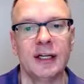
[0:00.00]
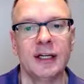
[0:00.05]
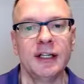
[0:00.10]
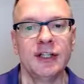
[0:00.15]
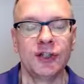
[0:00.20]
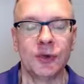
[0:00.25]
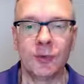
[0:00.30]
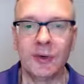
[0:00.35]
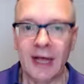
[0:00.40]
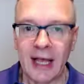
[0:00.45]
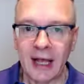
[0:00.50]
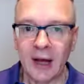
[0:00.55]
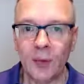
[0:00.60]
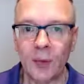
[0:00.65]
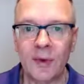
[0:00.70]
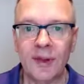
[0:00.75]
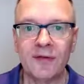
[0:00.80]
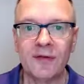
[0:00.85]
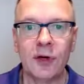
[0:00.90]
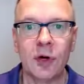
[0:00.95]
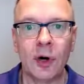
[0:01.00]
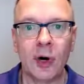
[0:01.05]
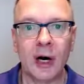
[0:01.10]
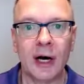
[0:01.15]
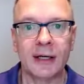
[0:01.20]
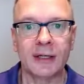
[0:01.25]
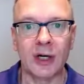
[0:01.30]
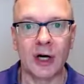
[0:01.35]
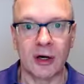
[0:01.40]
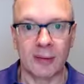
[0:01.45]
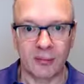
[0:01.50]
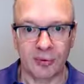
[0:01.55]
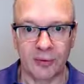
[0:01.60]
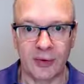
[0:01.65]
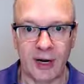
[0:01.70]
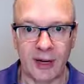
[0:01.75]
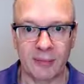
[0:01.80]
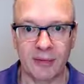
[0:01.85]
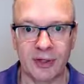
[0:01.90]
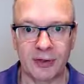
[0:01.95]
So now we've got our
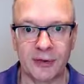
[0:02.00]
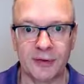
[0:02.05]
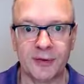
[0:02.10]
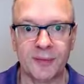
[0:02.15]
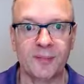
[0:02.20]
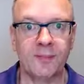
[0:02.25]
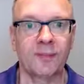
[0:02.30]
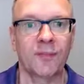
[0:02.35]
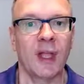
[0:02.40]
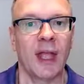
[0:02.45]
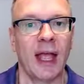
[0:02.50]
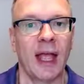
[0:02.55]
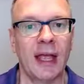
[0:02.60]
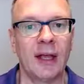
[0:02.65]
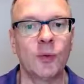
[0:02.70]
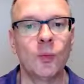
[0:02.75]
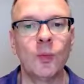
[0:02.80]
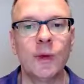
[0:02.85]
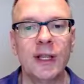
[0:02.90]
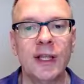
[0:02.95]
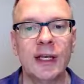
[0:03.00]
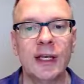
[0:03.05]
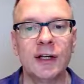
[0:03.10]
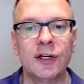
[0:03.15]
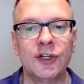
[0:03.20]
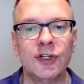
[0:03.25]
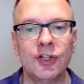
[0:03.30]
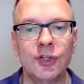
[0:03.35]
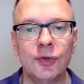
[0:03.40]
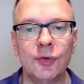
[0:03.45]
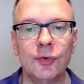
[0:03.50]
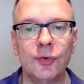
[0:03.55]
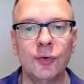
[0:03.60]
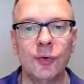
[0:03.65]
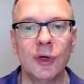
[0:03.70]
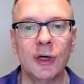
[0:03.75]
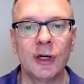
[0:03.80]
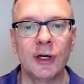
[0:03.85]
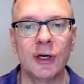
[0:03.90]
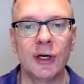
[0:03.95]
parameters, and we can do
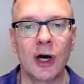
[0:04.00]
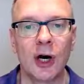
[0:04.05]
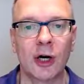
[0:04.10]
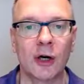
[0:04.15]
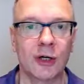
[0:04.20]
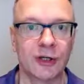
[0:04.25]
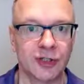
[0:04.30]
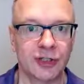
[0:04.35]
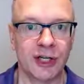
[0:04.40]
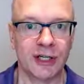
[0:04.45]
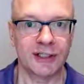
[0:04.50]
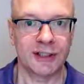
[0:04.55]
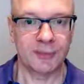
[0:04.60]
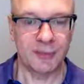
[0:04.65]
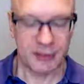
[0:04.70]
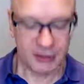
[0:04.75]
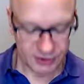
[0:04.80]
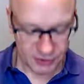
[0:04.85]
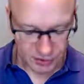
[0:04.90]
our adjustments.